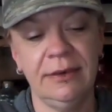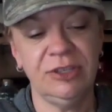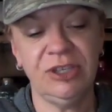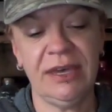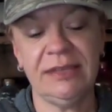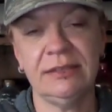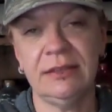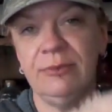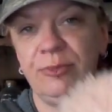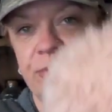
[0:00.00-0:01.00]
she hasn't,
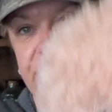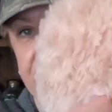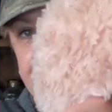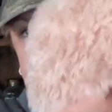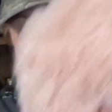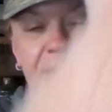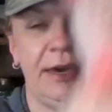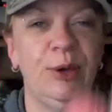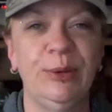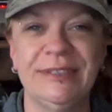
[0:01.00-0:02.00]
like, pulled the stuffing out.